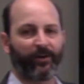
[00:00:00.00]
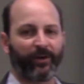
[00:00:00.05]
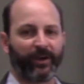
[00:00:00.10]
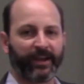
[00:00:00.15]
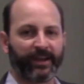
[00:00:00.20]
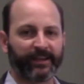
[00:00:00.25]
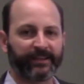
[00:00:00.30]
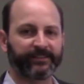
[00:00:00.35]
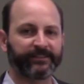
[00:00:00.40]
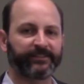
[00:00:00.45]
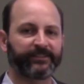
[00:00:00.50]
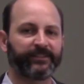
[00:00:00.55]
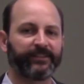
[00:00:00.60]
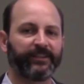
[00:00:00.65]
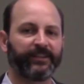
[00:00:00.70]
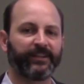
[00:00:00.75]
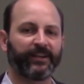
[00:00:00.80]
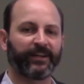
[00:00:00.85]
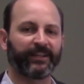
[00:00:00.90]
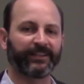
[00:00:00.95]
has
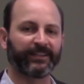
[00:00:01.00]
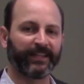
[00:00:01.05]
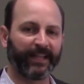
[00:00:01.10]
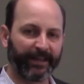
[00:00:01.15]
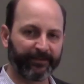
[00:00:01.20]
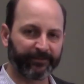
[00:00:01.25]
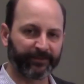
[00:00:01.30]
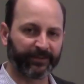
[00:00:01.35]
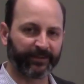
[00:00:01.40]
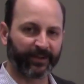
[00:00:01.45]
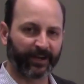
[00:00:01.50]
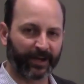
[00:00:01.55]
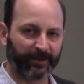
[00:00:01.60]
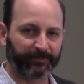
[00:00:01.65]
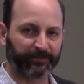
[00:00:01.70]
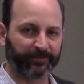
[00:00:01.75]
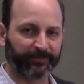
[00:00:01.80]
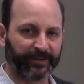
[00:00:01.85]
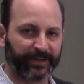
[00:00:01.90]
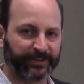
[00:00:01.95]
11
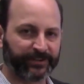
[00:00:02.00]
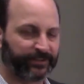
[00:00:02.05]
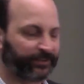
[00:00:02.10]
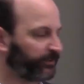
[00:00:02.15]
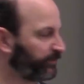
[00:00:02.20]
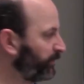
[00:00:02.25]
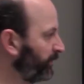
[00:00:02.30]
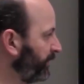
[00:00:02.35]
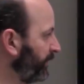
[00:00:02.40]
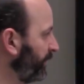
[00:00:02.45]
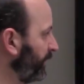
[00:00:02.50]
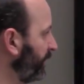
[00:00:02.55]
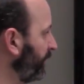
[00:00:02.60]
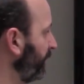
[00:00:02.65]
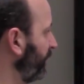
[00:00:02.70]
observations within it,